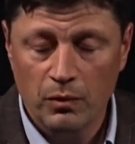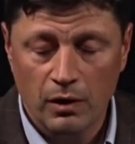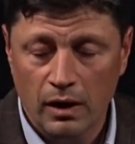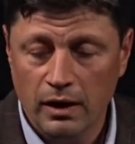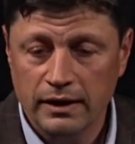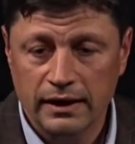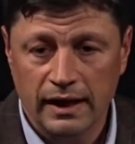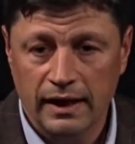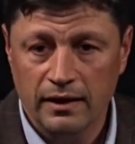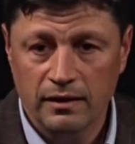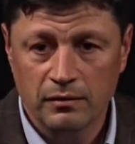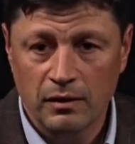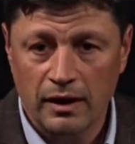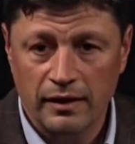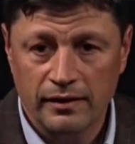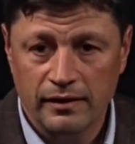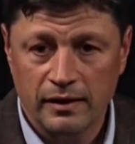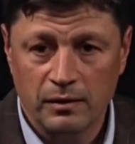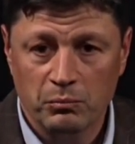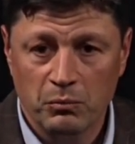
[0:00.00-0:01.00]
again,
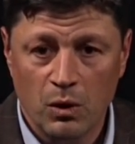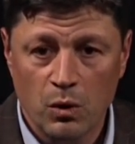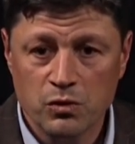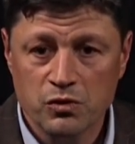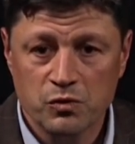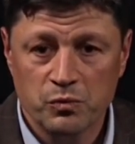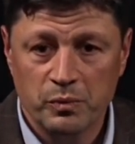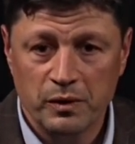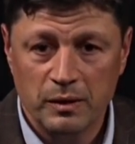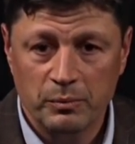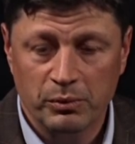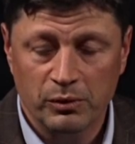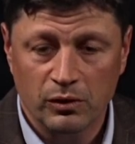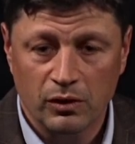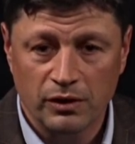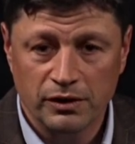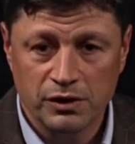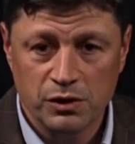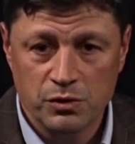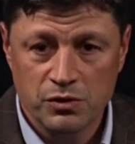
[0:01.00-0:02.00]
I think most people
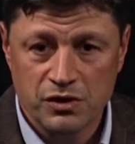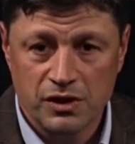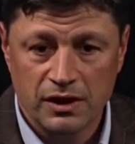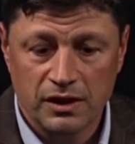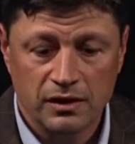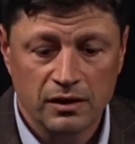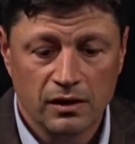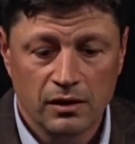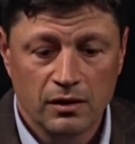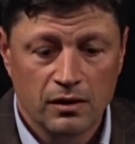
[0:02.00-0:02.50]
are using